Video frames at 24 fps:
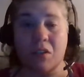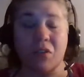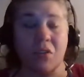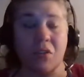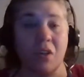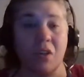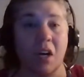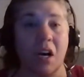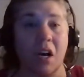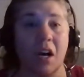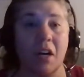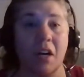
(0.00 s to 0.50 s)
to
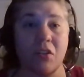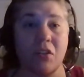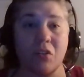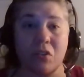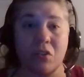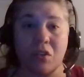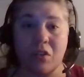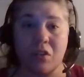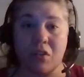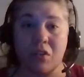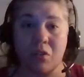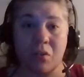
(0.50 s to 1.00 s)
use a
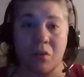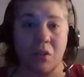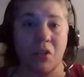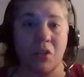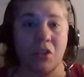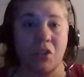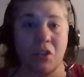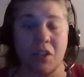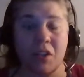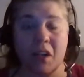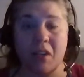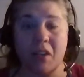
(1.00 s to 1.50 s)
garage or a
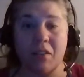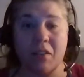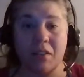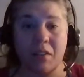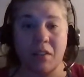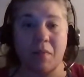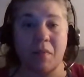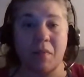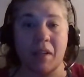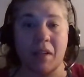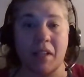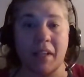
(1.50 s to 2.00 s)
storage
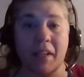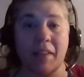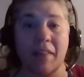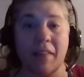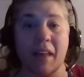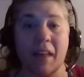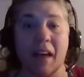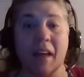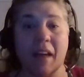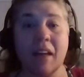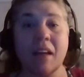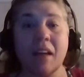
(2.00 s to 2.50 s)
shed or
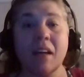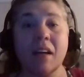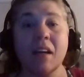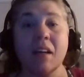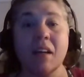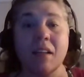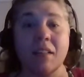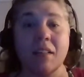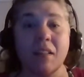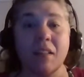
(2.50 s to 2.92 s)
something like that,